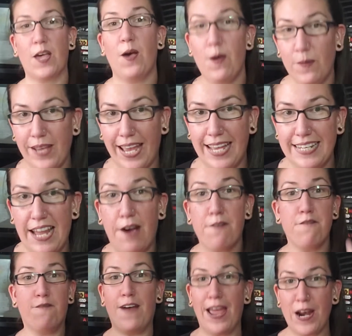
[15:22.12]
Okay, now,
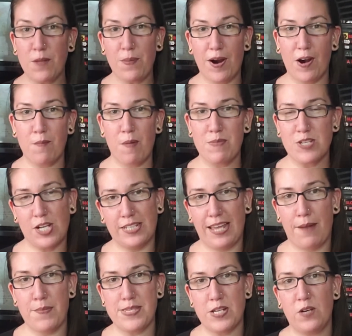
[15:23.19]
final part of my Michel
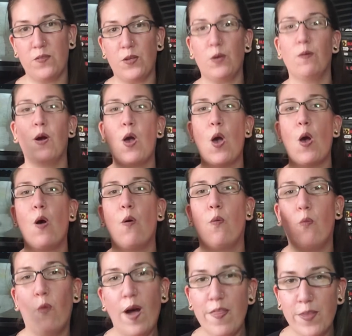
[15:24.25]
Thomas interview,
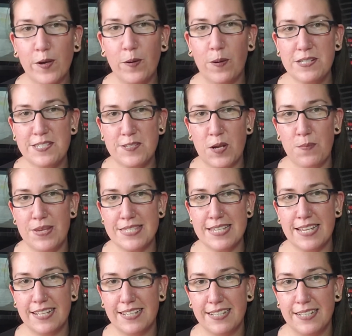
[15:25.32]
what the courses are missing.